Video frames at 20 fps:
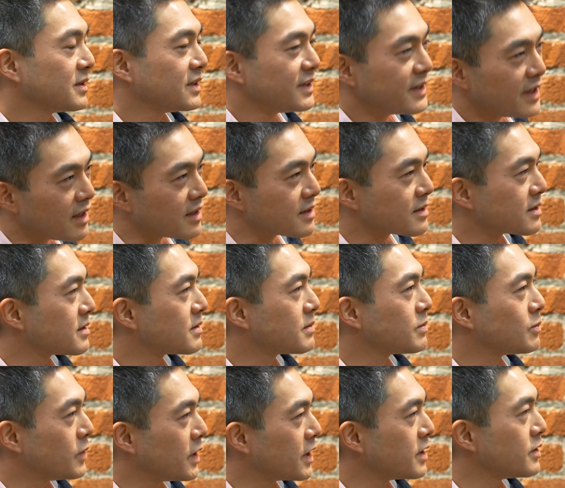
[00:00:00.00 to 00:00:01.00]
Yes,
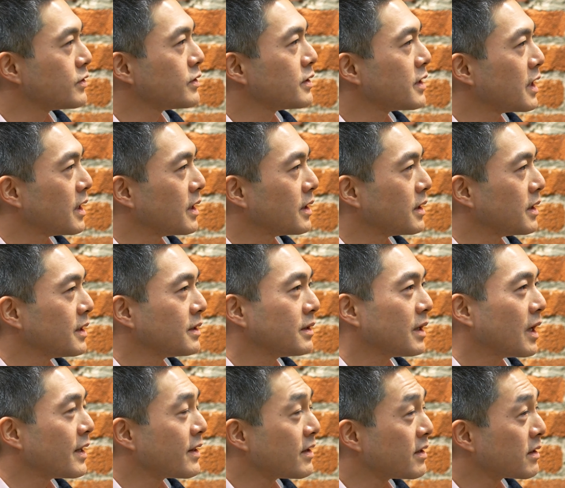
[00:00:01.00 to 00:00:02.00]
we can do that.
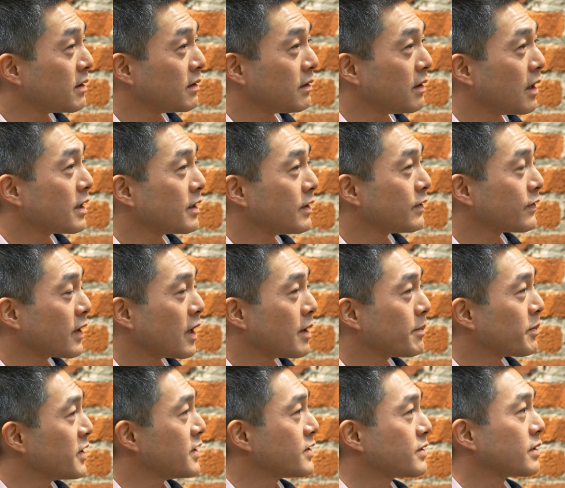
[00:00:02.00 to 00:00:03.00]
And I think a lot of
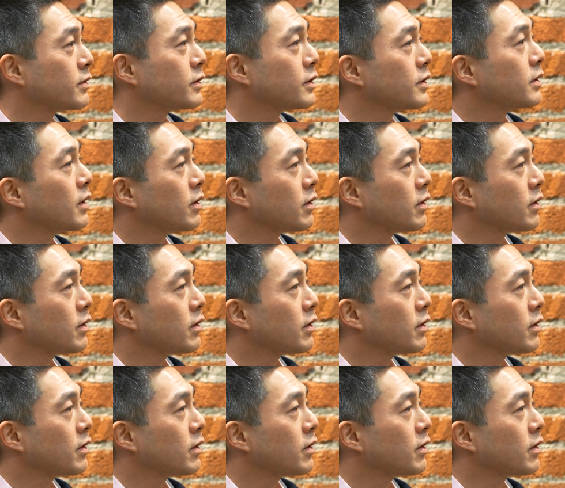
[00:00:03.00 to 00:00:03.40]
companies are,